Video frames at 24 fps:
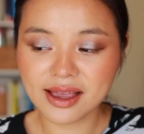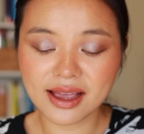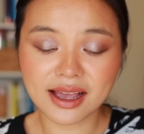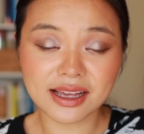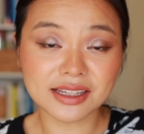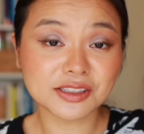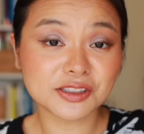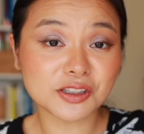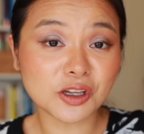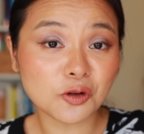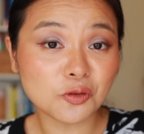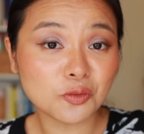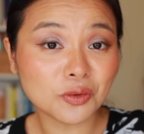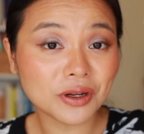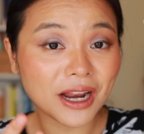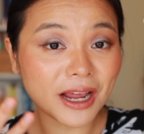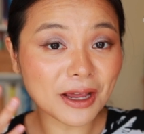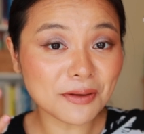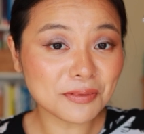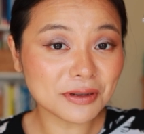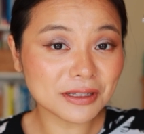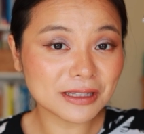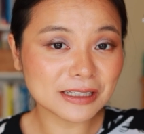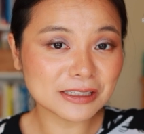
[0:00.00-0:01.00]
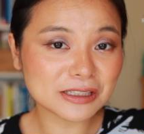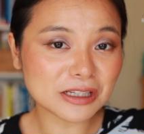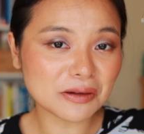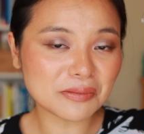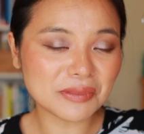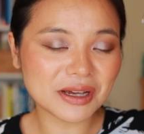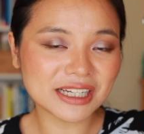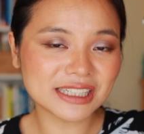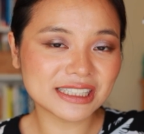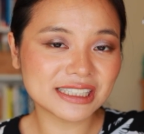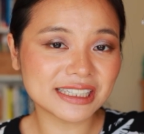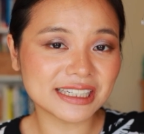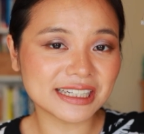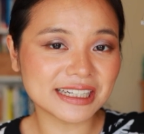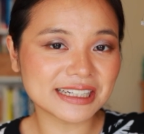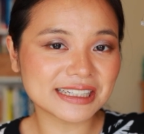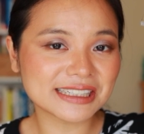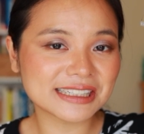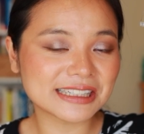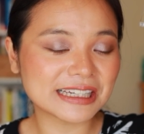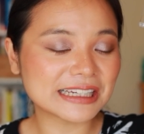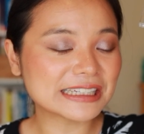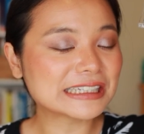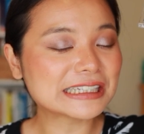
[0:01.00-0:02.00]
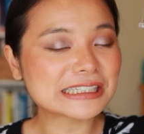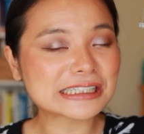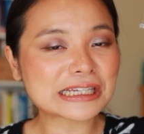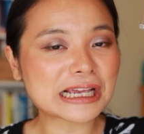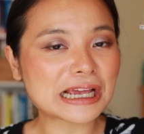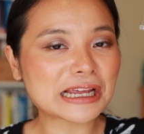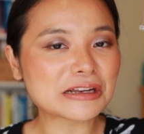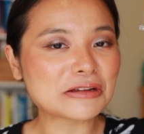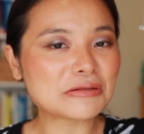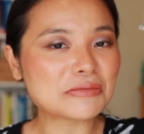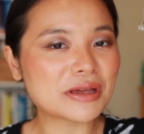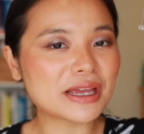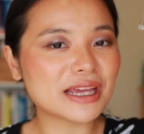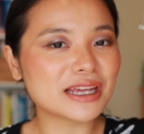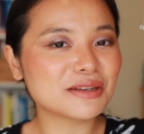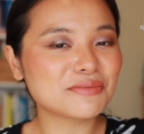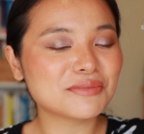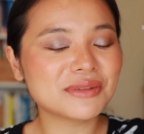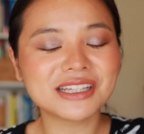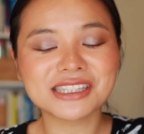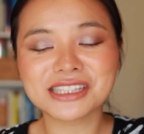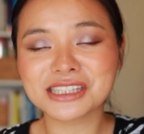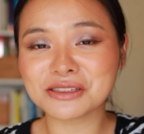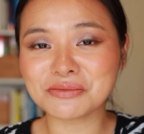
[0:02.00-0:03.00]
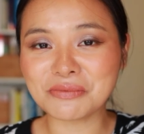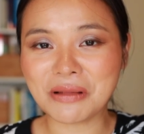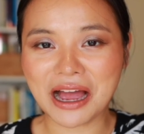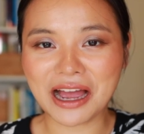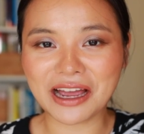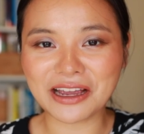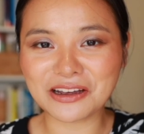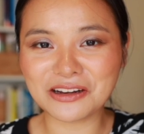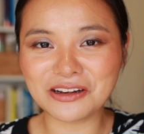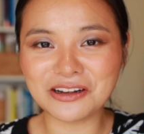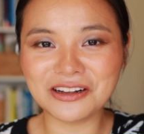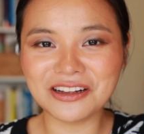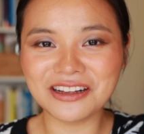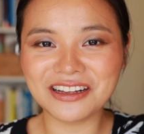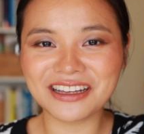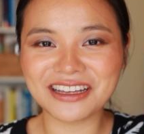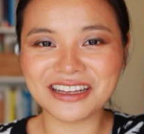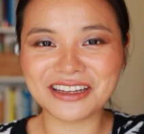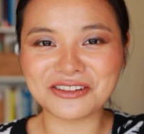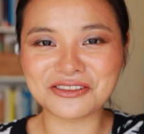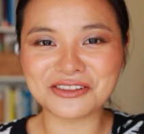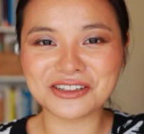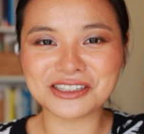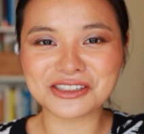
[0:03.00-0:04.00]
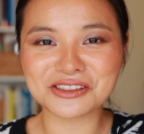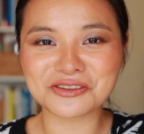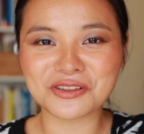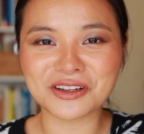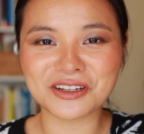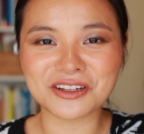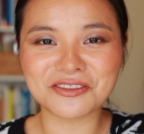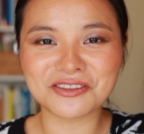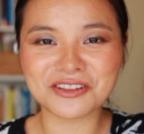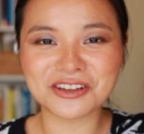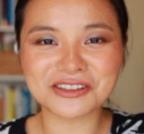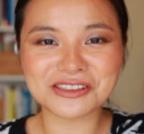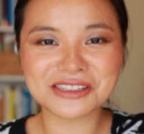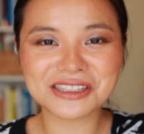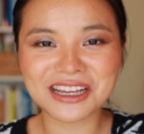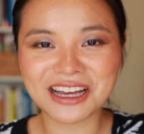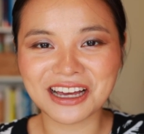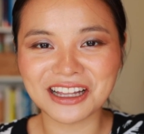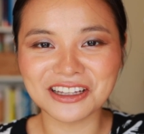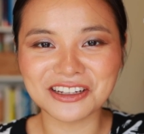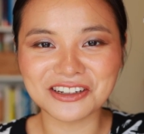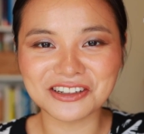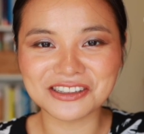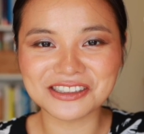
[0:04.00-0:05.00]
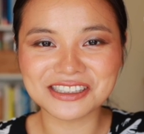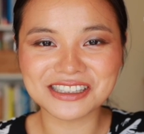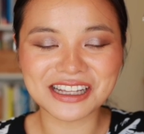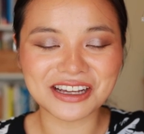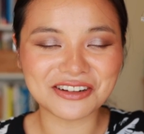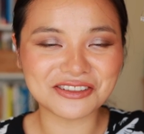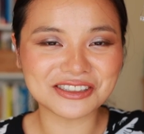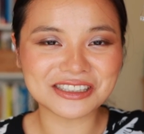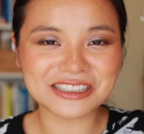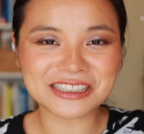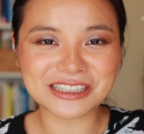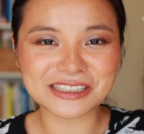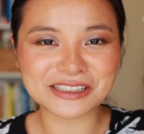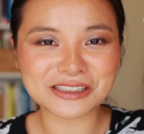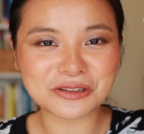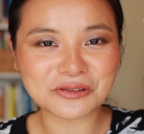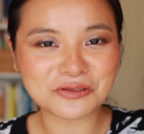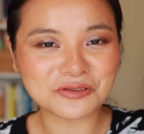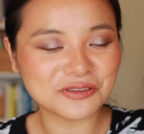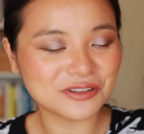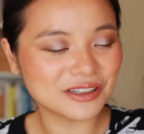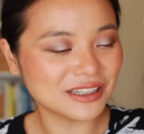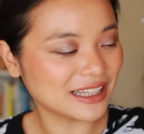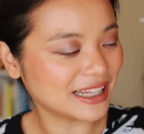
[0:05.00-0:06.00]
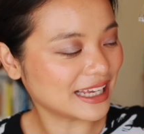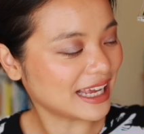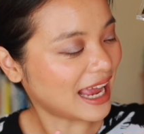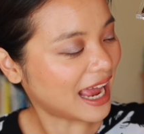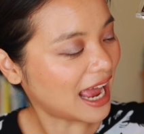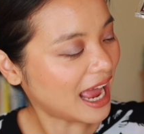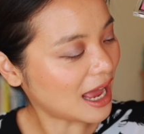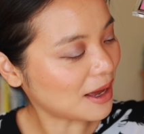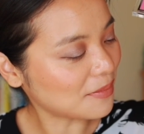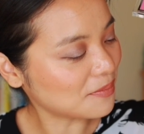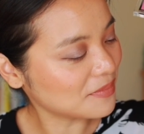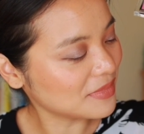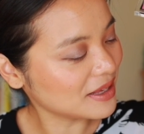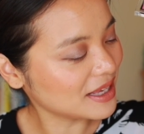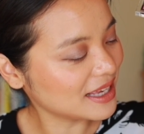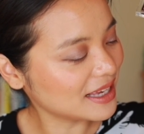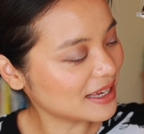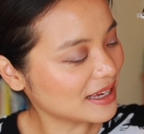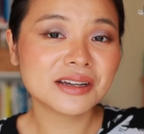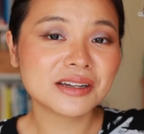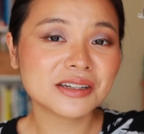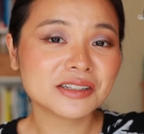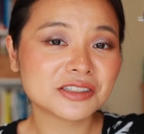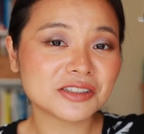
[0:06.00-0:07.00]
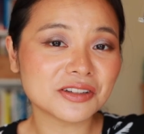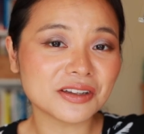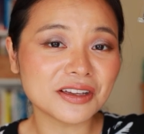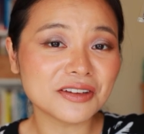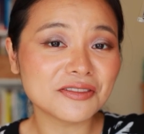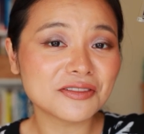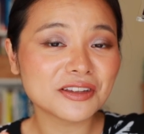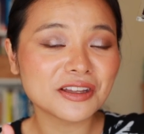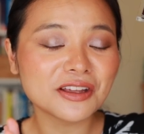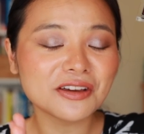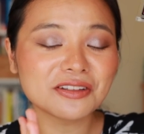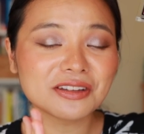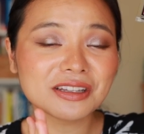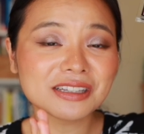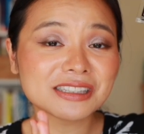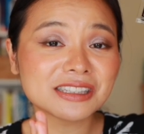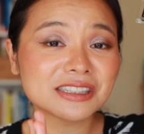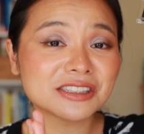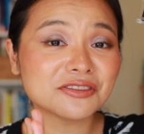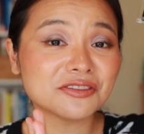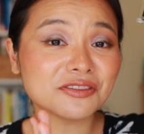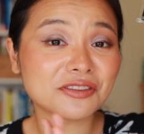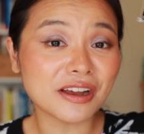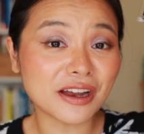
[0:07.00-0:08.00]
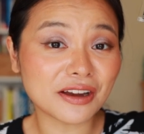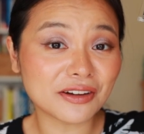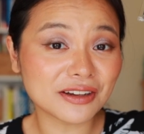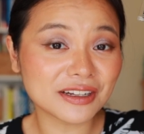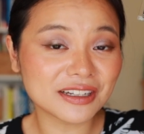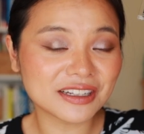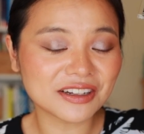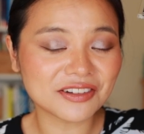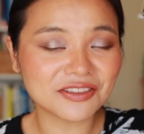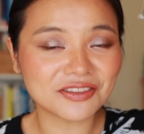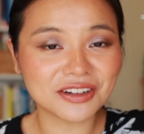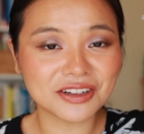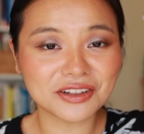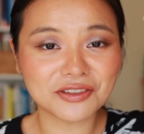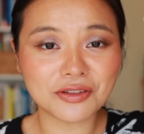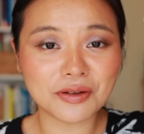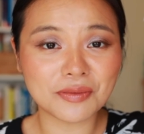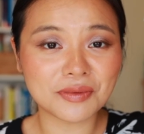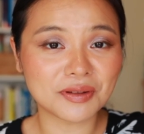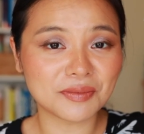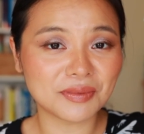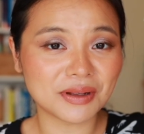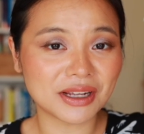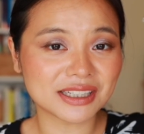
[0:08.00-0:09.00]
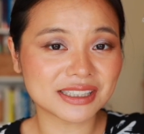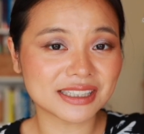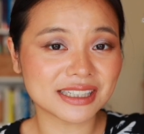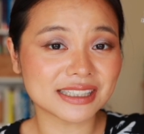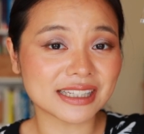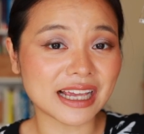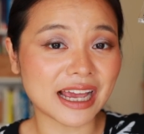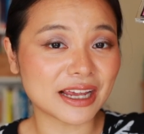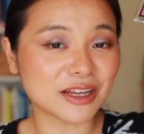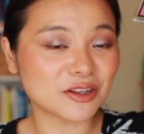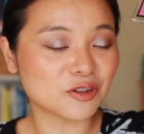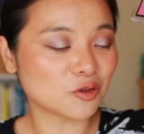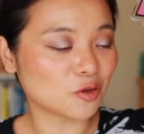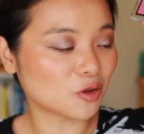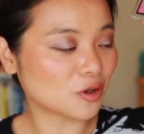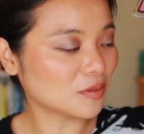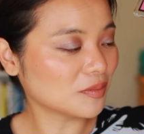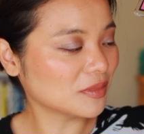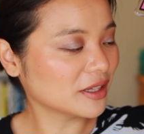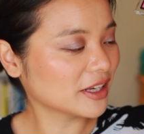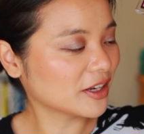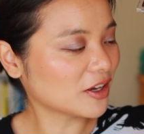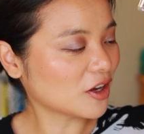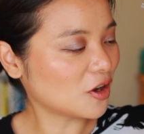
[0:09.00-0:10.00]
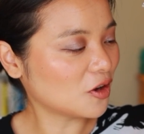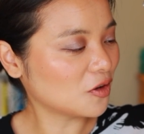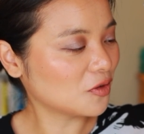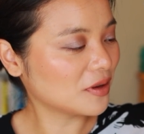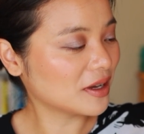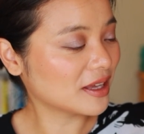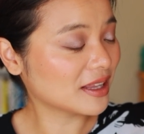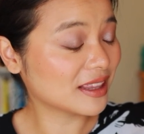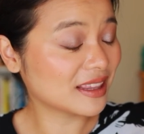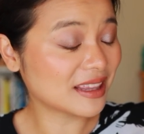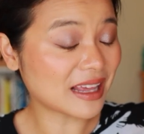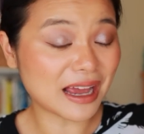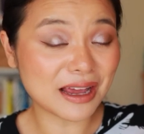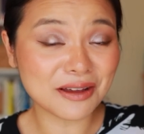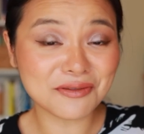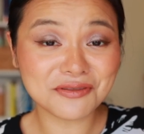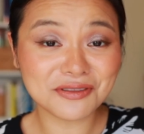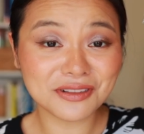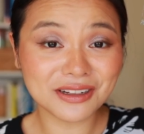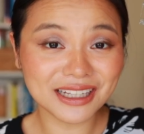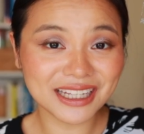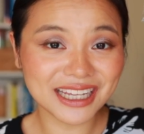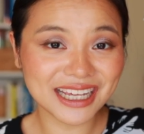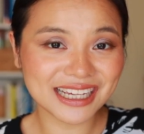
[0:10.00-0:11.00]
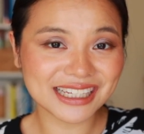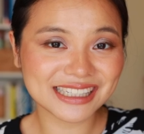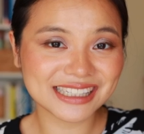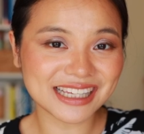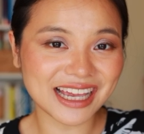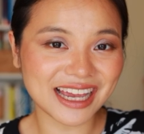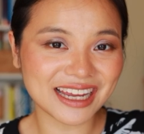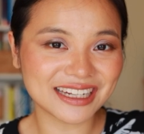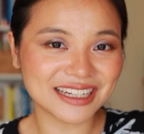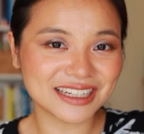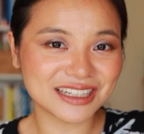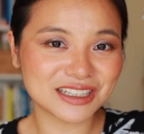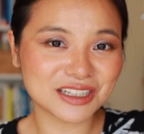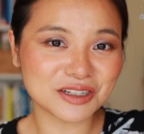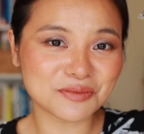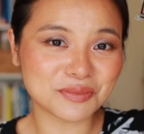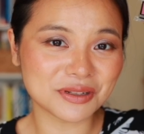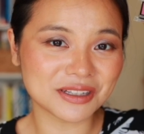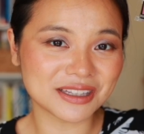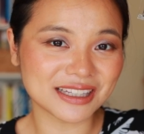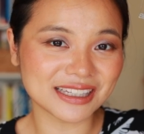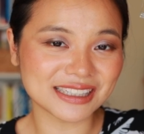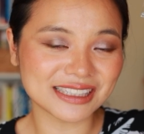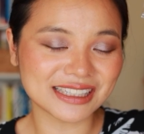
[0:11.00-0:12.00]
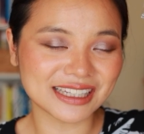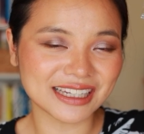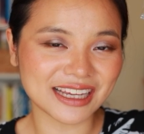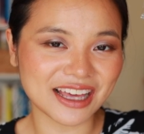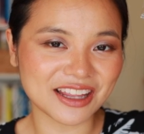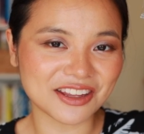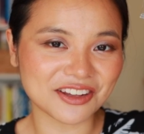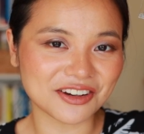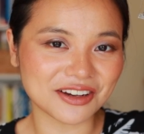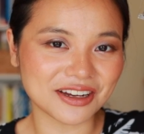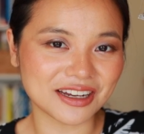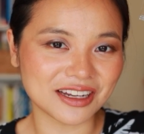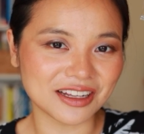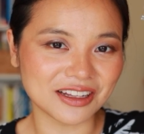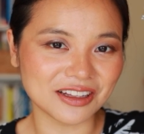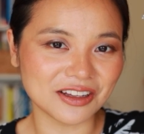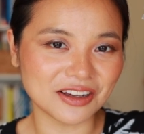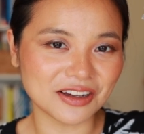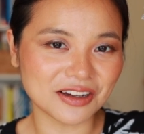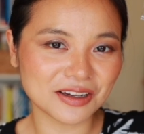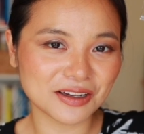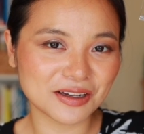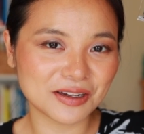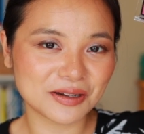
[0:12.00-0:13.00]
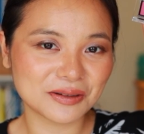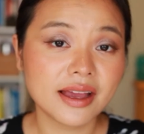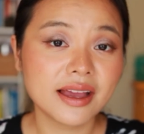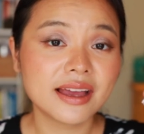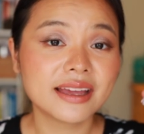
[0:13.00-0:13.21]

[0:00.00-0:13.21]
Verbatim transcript: And so when I put this on my cheeks, it just kind of made me smile. It was one of those colors that was just really happy. So even though this is very different from the blushes I normally go with, I'm really excited to put this together in a look.